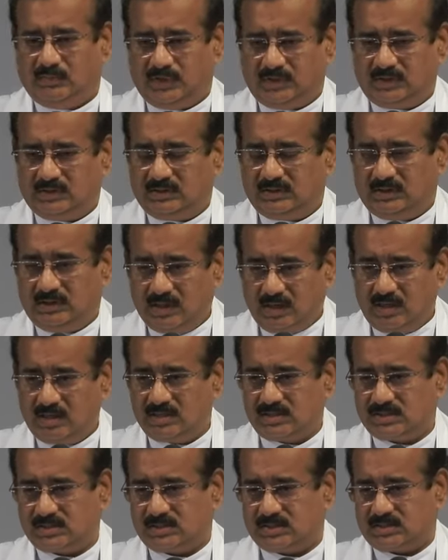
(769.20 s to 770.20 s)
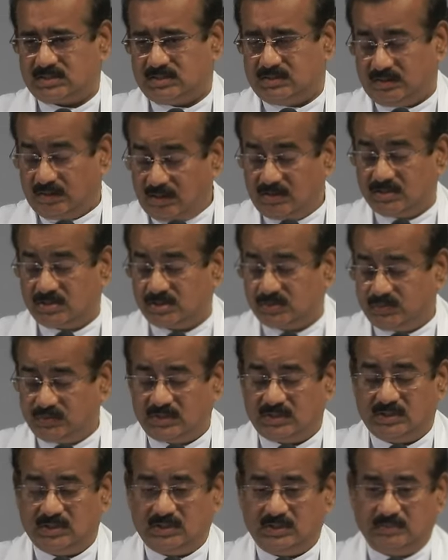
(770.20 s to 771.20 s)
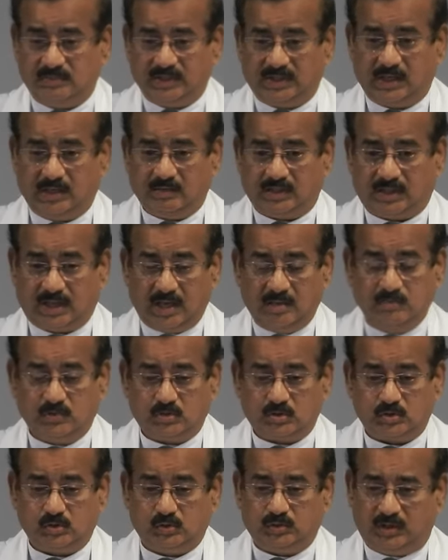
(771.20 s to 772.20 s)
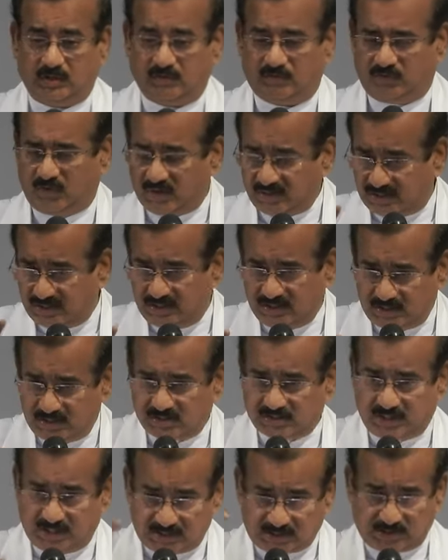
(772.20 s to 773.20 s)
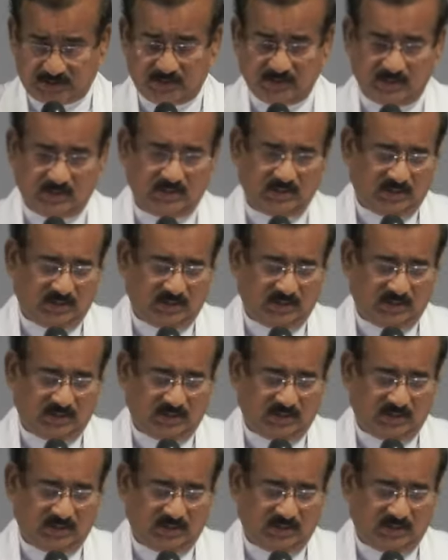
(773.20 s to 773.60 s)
But God's Lord's word came true 40 years later,